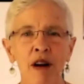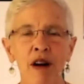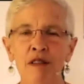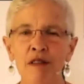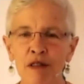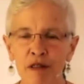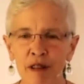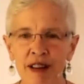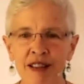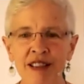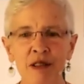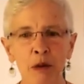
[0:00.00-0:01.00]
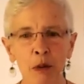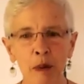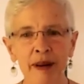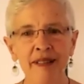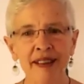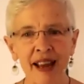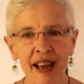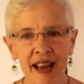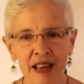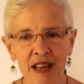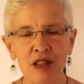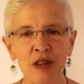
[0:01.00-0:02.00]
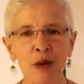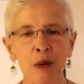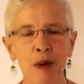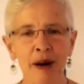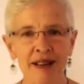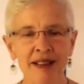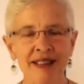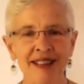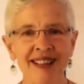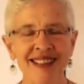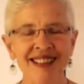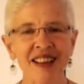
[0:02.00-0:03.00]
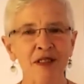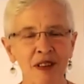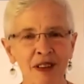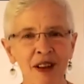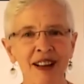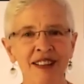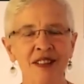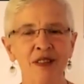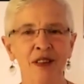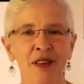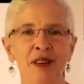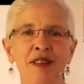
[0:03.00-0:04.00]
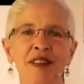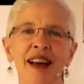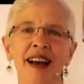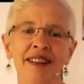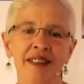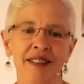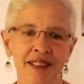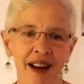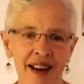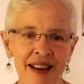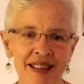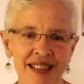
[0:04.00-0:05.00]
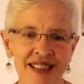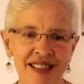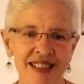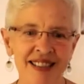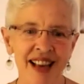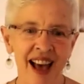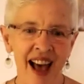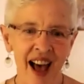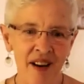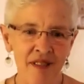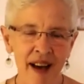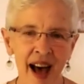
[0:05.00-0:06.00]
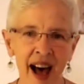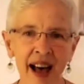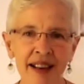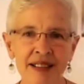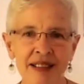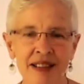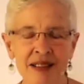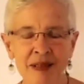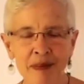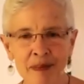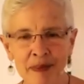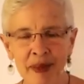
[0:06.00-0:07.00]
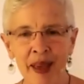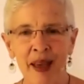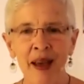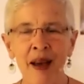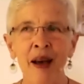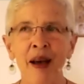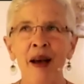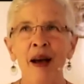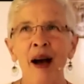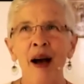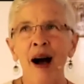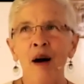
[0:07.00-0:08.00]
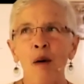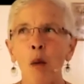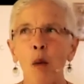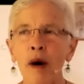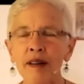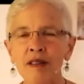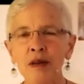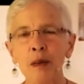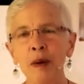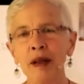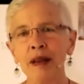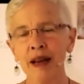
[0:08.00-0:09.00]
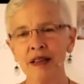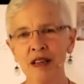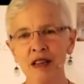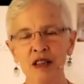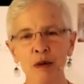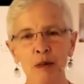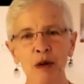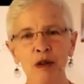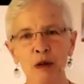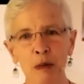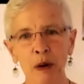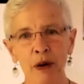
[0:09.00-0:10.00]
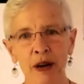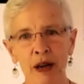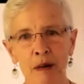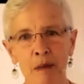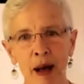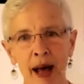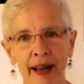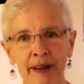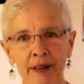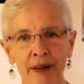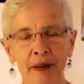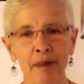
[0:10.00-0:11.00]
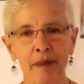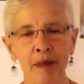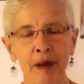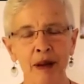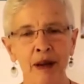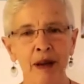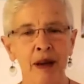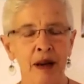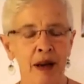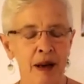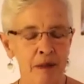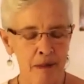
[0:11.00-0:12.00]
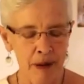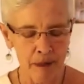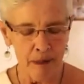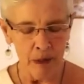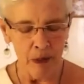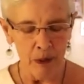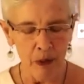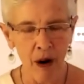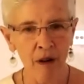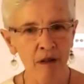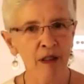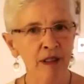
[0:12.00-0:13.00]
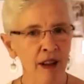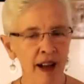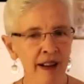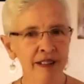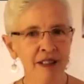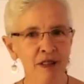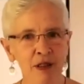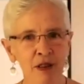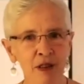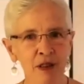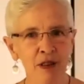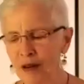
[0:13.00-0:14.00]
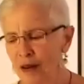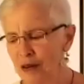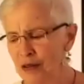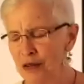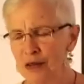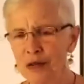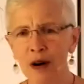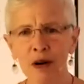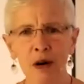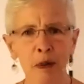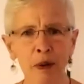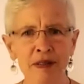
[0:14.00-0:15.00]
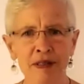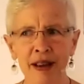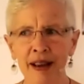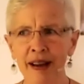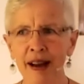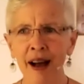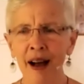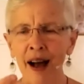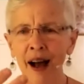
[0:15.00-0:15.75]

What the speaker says: confronted with one of the ancient questions that philosophers and scientists have asked. What is the relationship with spirit and matter? And people who are philosophers struggle with saying,